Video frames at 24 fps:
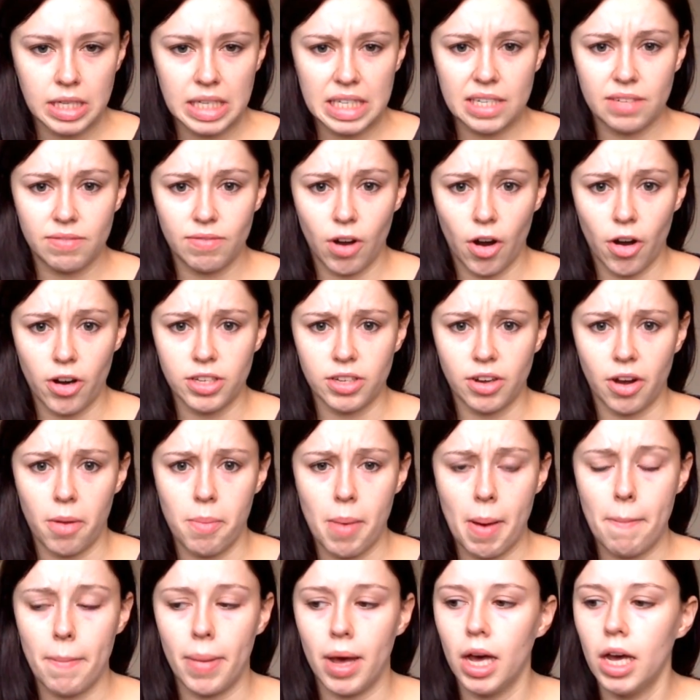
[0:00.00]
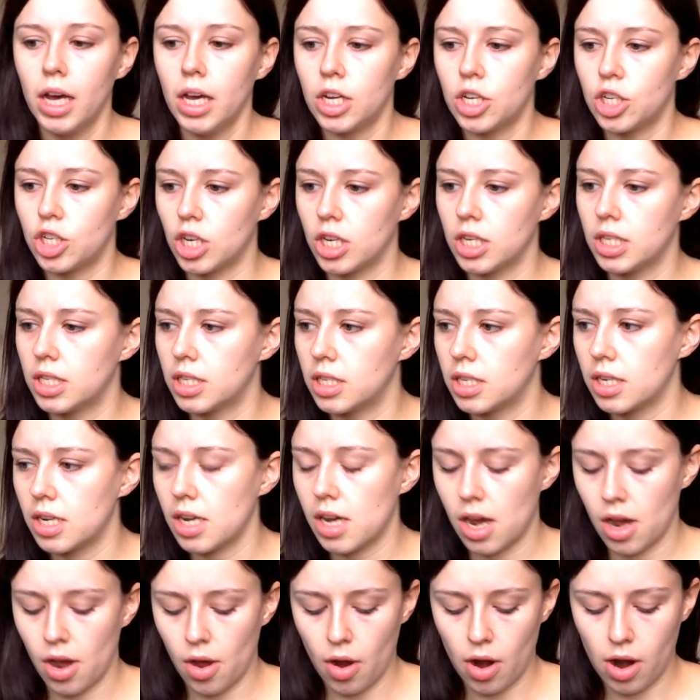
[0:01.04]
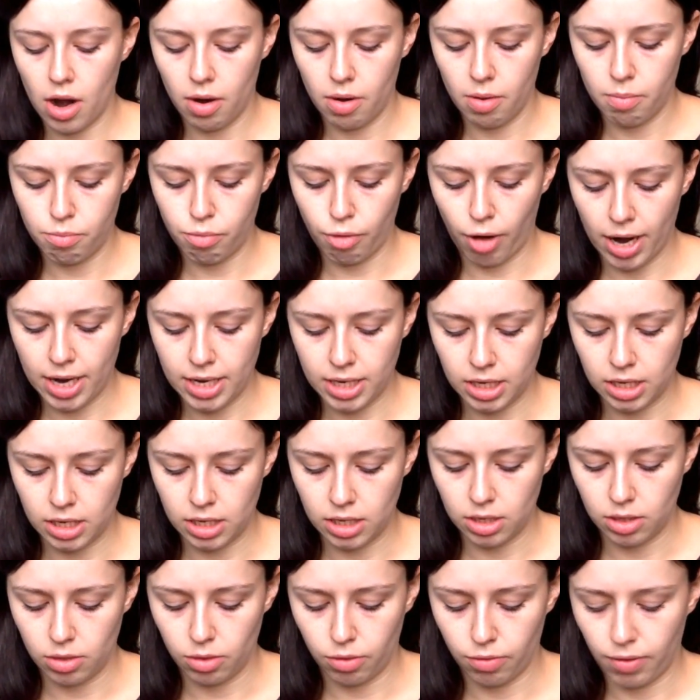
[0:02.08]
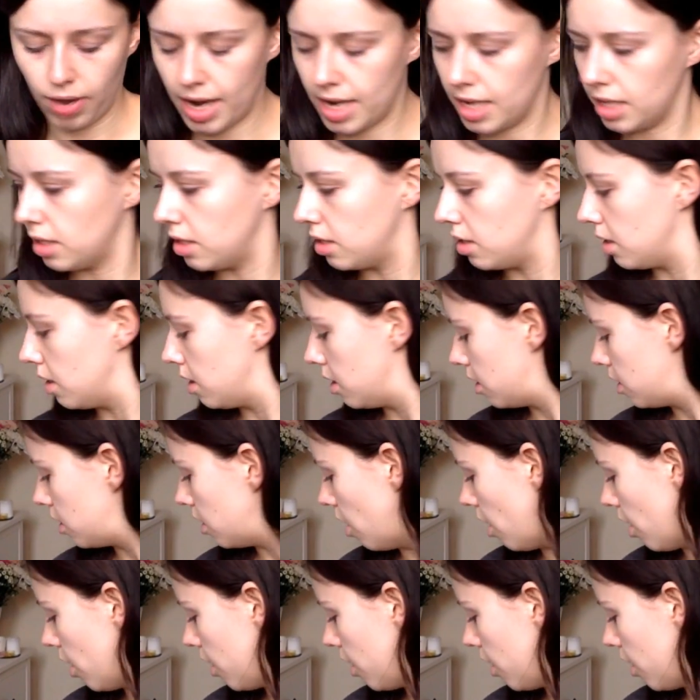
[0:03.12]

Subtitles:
as far as I remember, just brightens your face. So